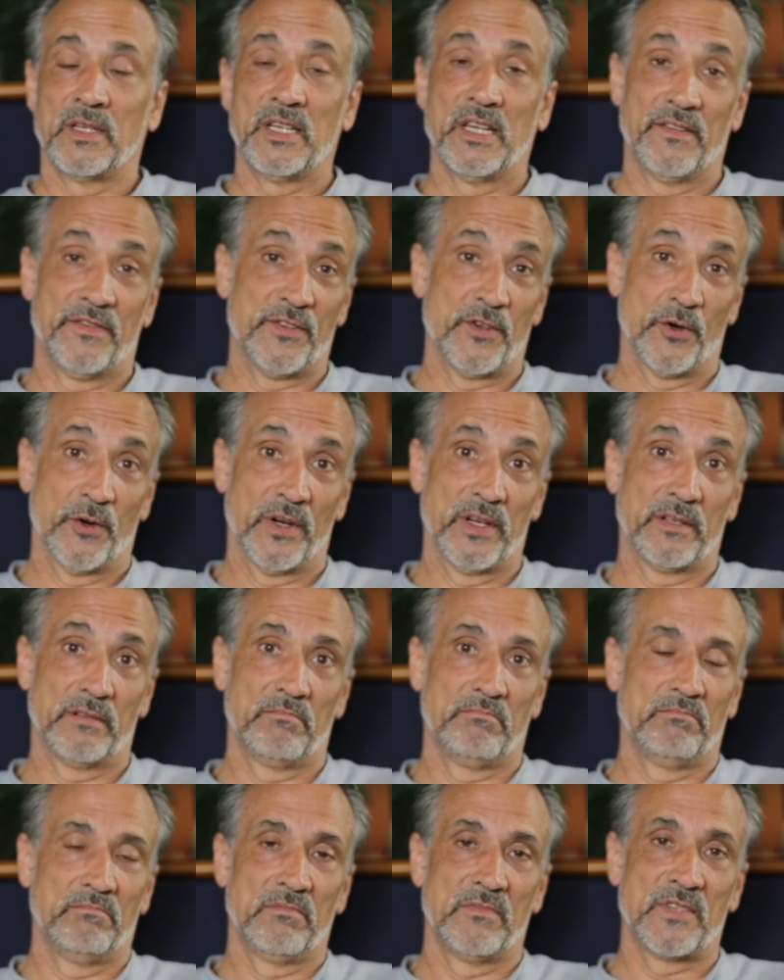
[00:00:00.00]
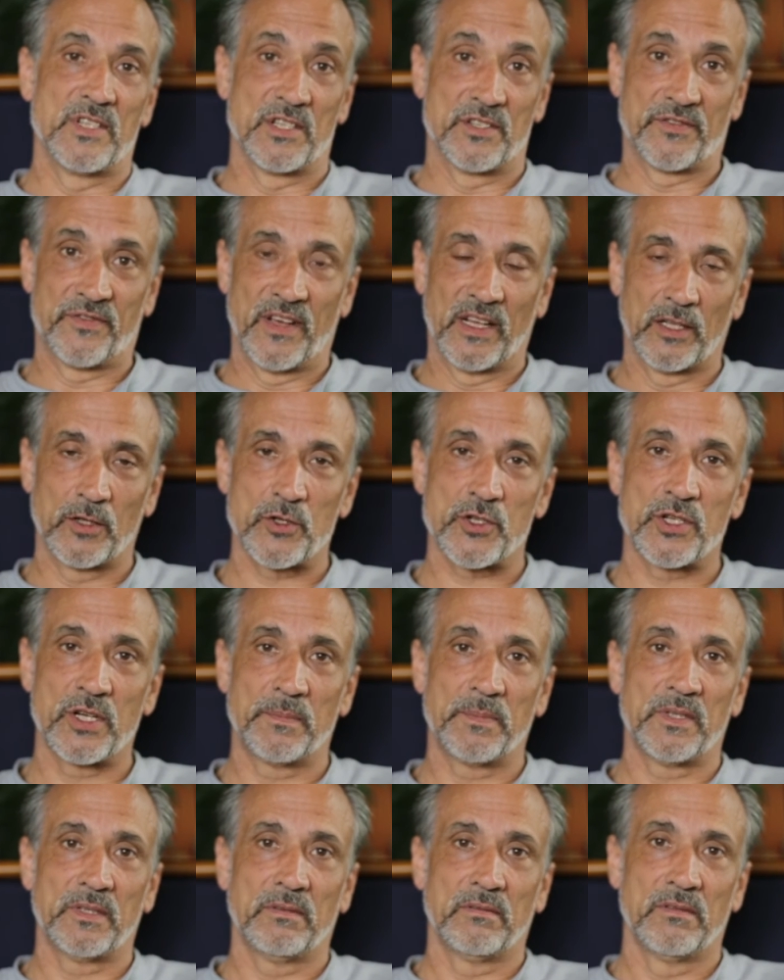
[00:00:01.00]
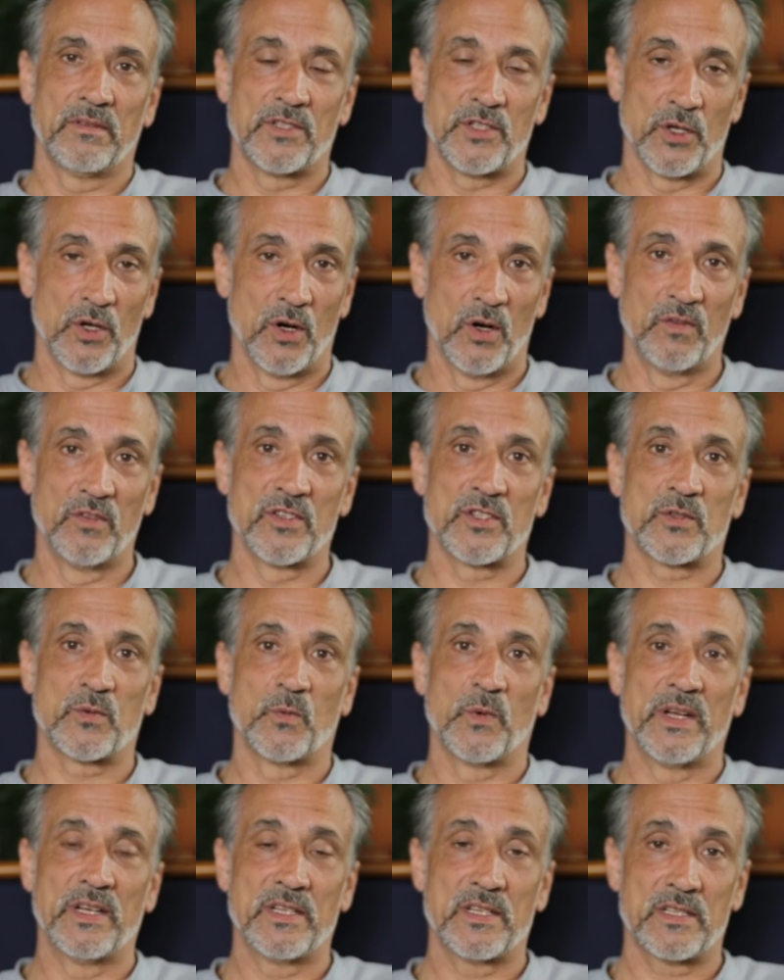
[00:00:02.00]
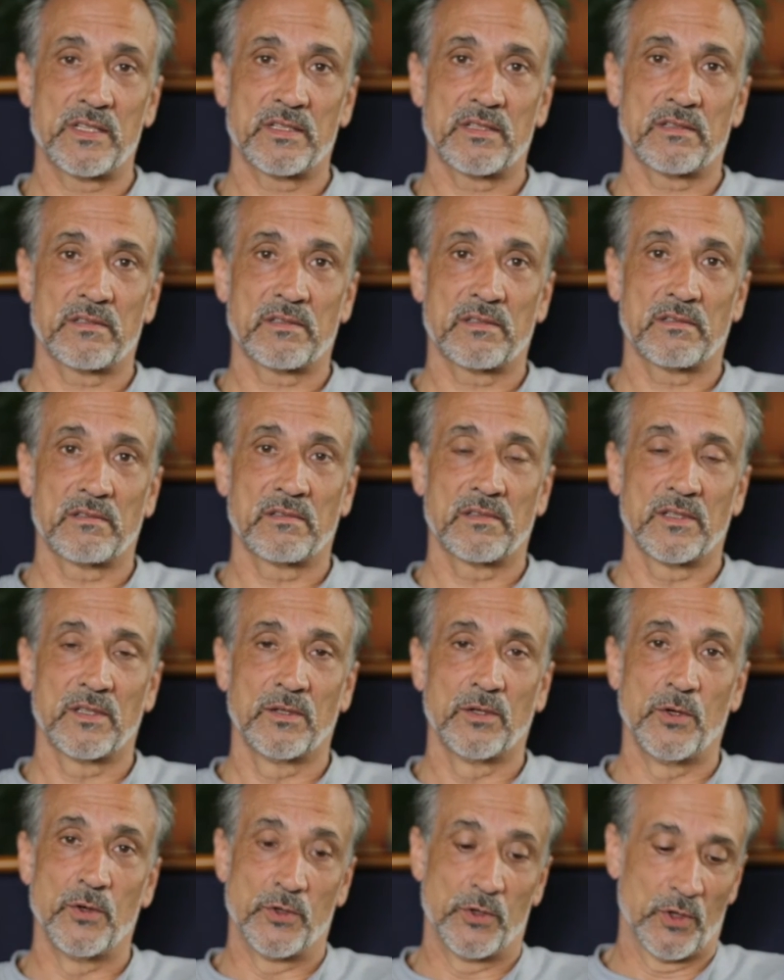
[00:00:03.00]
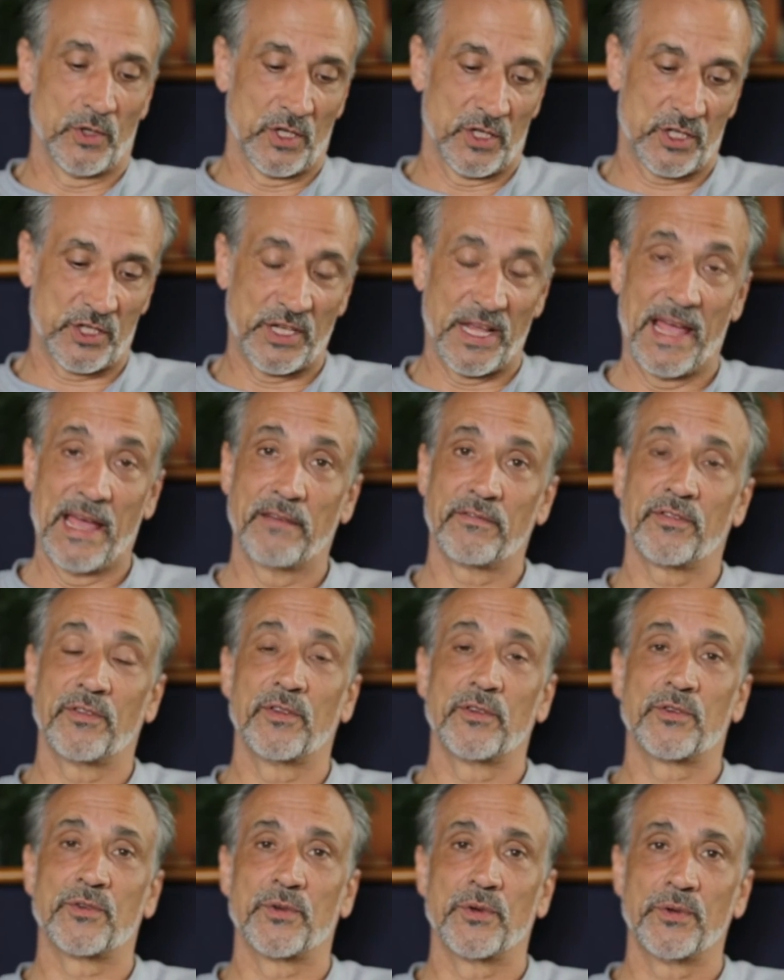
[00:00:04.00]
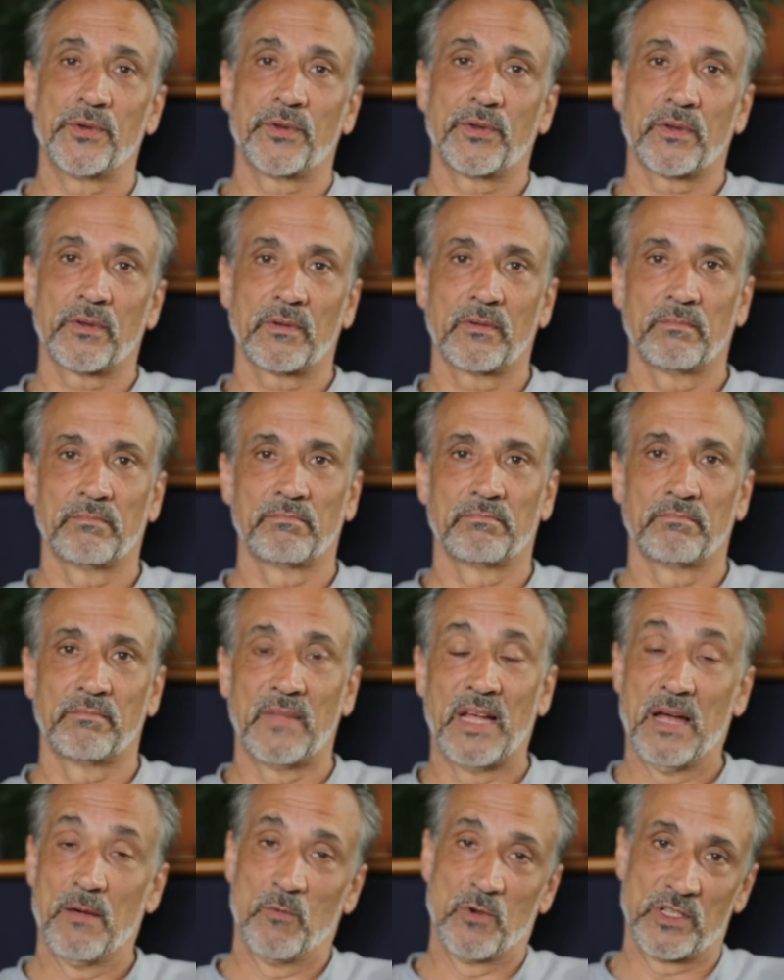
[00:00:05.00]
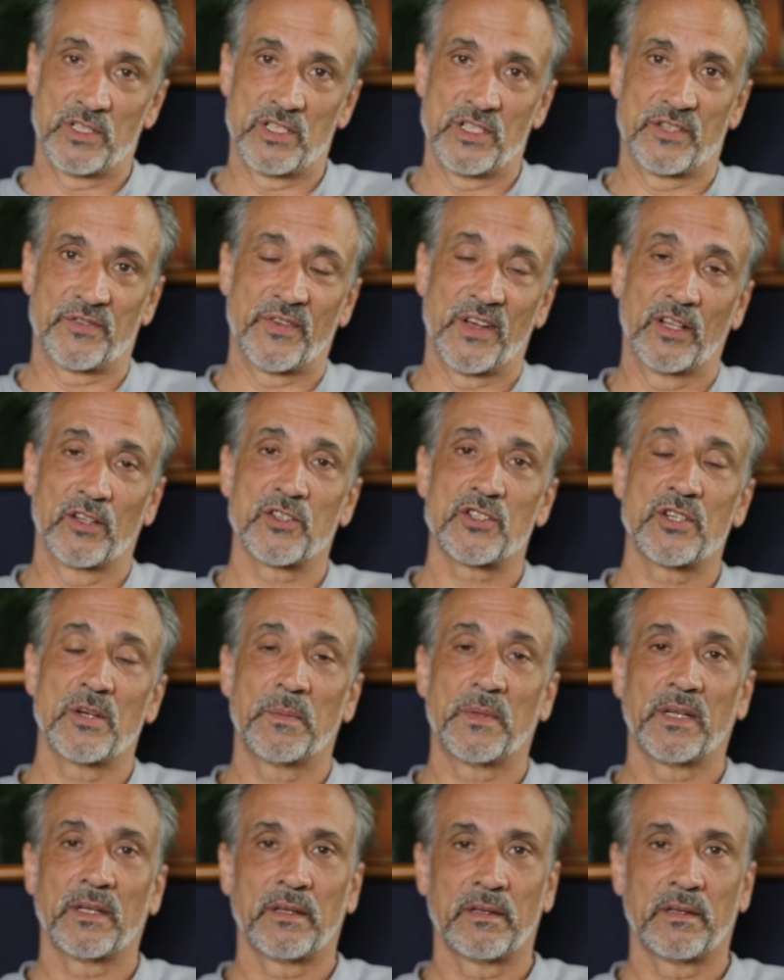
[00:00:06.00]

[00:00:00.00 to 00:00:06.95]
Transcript: If you're a disfellowshipped Jehovah's Witness who took a stand for the truth and was disfellowshipped,